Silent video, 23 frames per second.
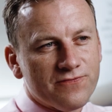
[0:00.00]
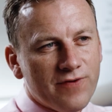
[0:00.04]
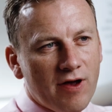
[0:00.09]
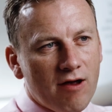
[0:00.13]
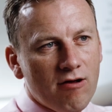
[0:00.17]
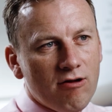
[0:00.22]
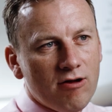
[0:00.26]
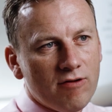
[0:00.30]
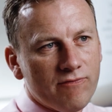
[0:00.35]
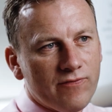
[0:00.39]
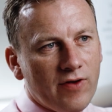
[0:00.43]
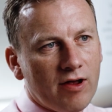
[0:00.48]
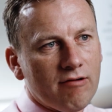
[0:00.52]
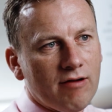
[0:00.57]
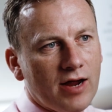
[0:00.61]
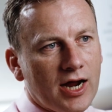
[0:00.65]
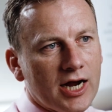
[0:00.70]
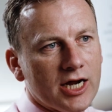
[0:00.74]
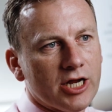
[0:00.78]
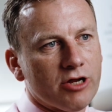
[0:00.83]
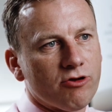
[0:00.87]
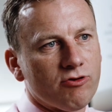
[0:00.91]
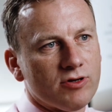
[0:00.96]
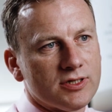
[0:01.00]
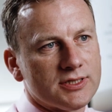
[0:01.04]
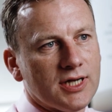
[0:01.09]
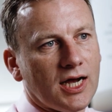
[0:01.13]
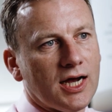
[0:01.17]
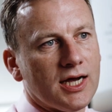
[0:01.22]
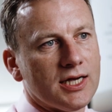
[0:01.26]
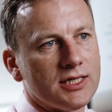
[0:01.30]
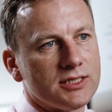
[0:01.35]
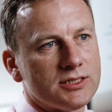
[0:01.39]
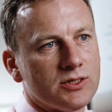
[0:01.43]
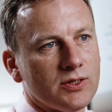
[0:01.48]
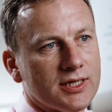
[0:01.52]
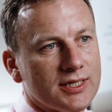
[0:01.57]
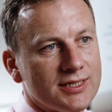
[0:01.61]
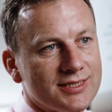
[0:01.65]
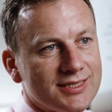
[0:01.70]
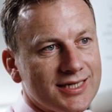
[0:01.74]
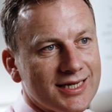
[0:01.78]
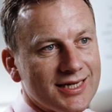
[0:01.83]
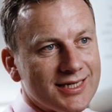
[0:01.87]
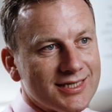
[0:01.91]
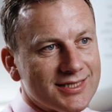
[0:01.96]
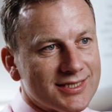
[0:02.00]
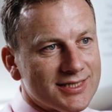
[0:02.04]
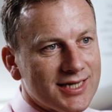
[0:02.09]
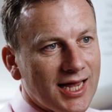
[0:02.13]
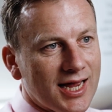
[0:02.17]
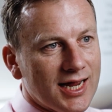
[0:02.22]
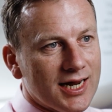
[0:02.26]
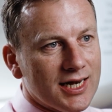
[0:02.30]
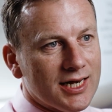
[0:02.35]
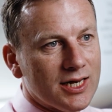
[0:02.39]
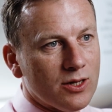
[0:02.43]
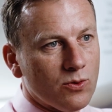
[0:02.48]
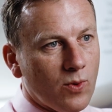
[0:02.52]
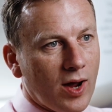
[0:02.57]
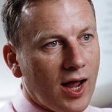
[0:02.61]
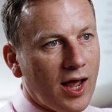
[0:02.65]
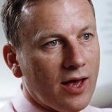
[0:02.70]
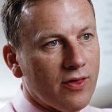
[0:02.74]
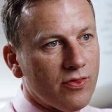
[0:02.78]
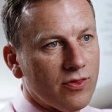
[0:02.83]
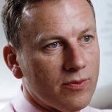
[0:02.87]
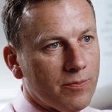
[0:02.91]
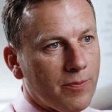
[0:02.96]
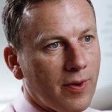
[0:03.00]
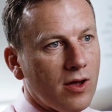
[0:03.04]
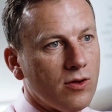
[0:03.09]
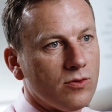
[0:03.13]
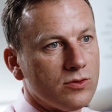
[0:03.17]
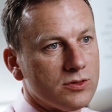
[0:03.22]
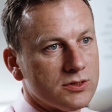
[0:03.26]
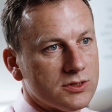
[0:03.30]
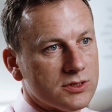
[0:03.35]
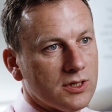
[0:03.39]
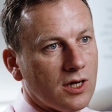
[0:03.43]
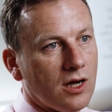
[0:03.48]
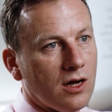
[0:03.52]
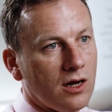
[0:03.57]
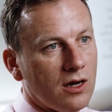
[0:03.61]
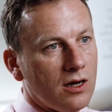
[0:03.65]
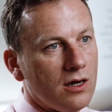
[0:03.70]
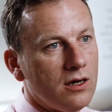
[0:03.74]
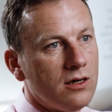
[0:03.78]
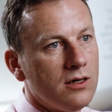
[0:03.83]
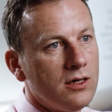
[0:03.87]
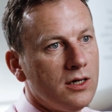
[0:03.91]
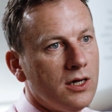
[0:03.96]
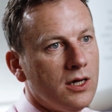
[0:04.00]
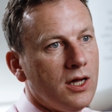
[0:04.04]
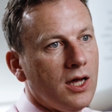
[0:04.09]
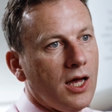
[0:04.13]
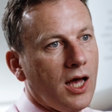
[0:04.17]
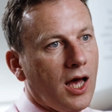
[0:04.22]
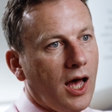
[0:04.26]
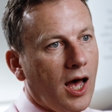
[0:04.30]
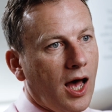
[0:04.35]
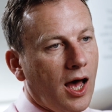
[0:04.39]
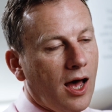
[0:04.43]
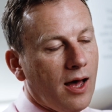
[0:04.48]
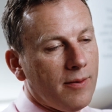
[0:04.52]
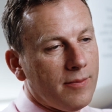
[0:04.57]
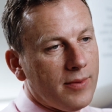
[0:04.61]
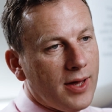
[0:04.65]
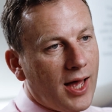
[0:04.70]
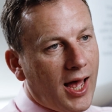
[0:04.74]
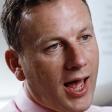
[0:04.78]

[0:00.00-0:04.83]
very, very accurate eye, so it can see exactly where the bones are um,